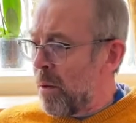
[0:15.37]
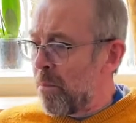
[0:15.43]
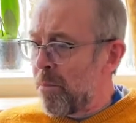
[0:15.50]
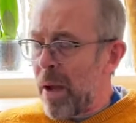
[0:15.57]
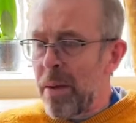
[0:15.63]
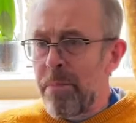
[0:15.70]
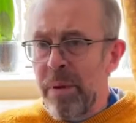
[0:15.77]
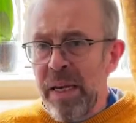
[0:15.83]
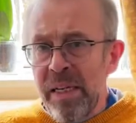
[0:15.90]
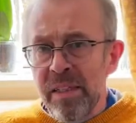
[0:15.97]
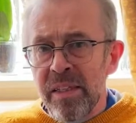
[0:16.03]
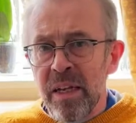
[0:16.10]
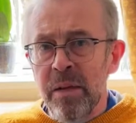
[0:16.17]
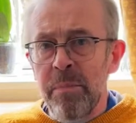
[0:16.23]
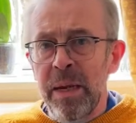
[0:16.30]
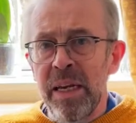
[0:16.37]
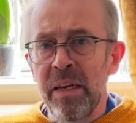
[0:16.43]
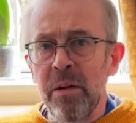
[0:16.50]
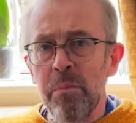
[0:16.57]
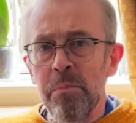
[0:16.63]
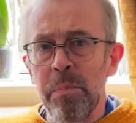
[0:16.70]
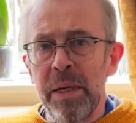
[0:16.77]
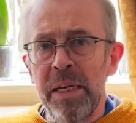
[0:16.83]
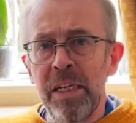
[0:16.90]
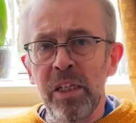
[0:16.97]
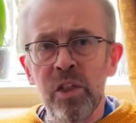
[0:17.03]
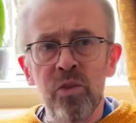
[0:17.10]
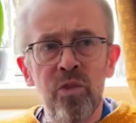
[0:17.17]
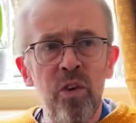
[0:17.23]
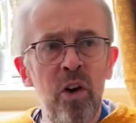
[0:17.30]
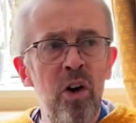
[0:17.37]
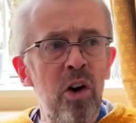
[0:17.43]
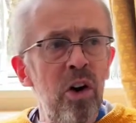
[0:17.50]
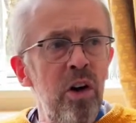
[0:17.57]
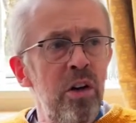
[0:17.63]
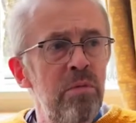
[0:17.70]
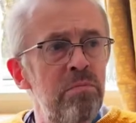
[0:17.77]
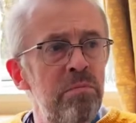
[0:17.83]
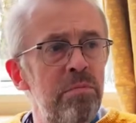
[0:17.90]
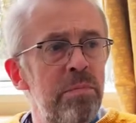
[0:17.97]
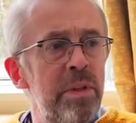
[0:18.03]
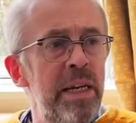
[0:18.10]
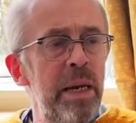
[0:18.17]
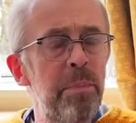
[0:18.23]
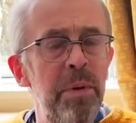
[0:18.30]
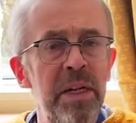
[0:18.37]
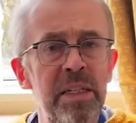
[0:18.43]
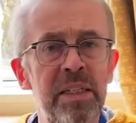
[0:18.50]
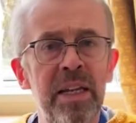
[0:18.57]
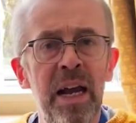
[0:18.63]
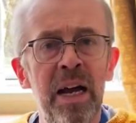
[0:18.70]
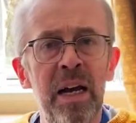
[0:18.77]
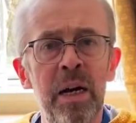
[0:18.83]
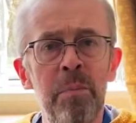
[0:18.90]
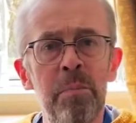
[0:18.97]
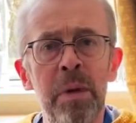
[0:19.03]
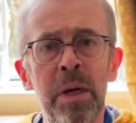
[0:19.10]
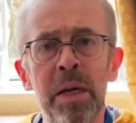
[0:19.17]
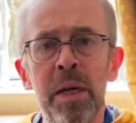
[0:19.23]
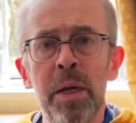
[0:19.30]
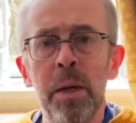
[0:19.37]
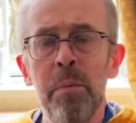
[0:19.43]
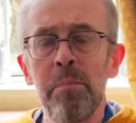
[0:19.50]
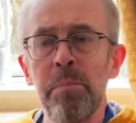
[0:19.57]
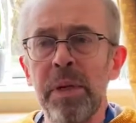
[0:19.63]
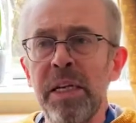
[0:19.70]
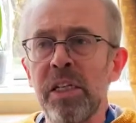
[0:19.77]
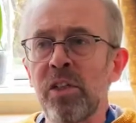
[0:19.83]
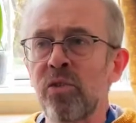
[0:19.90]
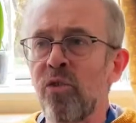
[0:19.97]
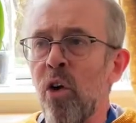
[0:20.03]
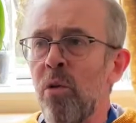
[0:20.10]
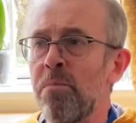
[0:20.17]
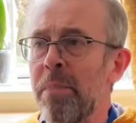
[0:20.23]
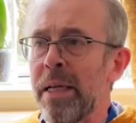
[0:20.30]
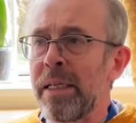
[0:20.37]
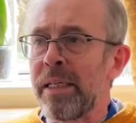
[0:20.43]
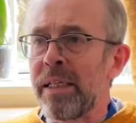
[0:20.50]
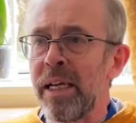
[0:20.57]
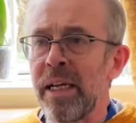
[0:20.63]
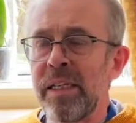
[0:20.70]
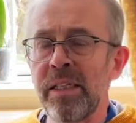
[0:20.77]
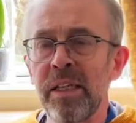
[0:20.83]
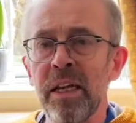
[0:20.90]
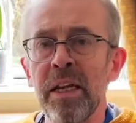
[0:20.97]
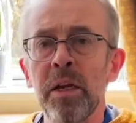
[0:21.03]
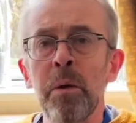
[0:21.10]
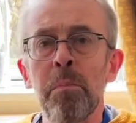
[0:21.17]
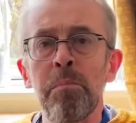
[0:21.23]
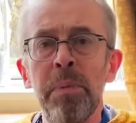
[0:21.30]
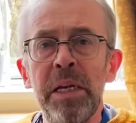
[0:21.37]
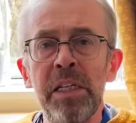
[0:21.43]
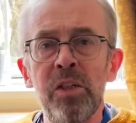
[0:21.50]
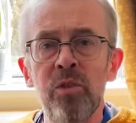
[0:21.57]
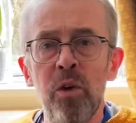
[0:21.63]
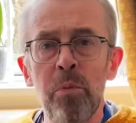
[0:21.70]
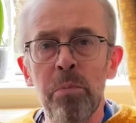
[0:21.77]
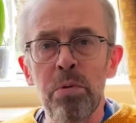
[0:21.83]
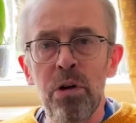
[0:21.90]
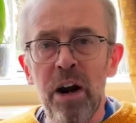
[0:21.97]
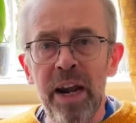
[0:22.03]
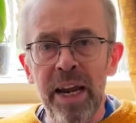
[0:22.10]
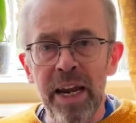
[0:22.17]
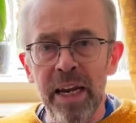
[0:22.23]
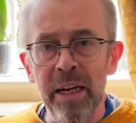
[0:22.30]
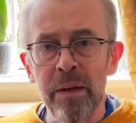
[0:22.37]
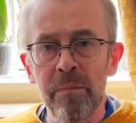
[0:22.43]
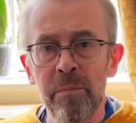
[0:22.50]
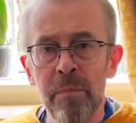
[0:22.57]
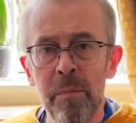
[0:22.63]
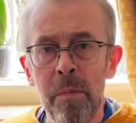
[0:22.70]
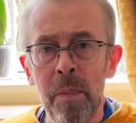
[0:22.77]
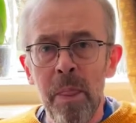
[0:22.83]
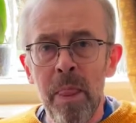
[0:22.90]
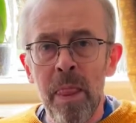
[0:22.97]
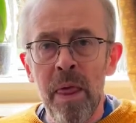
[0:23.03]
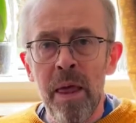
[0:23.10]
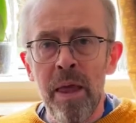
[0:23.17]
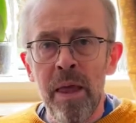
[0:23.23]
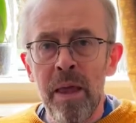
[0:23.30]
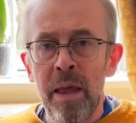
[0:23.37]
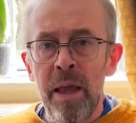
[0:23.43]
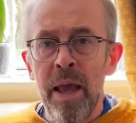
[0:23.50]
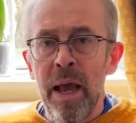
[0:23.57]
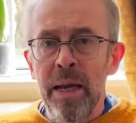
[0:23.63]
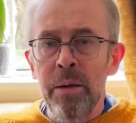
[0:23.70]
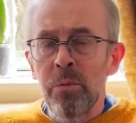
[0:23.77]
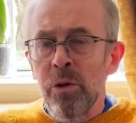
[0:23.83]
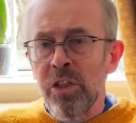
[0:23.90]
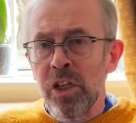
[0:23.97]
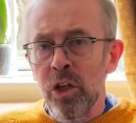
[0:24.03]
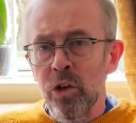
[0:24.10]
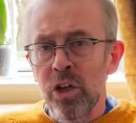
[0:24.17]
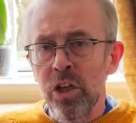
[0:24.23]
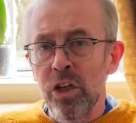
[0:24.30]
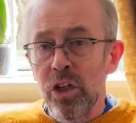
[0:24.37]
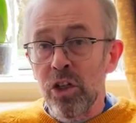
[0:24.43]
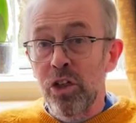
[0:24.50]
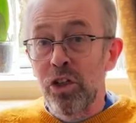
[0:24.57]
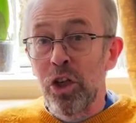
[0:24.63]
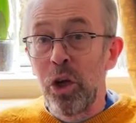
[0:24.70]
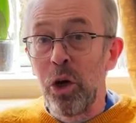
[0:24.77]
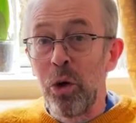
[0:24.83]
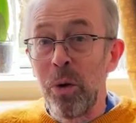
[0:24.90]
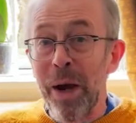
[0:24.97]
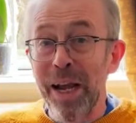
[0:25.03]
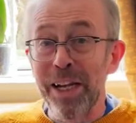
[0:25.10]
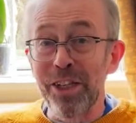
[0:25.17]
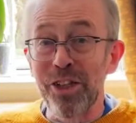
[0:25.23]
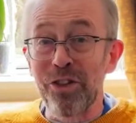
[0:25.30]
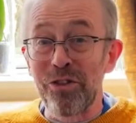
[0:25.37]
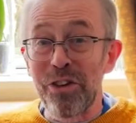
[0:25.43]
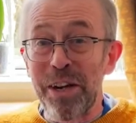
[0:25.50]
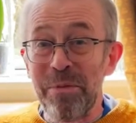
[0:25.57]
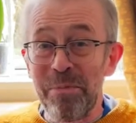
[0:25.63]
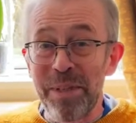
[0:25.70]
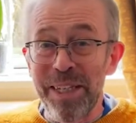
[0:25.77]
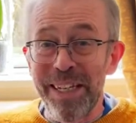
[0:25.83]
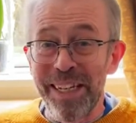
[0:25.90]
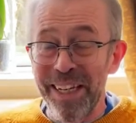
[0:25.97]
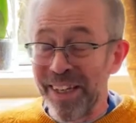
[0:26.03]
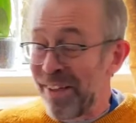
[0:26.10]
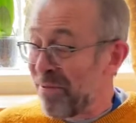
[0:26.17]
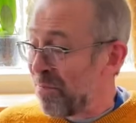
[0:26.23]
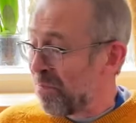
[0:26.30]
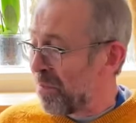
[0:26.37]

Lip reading: By beads I mean beads for keeping us calm, beads for meditating, beads for praying. And I'm going to look at 2 extremes here.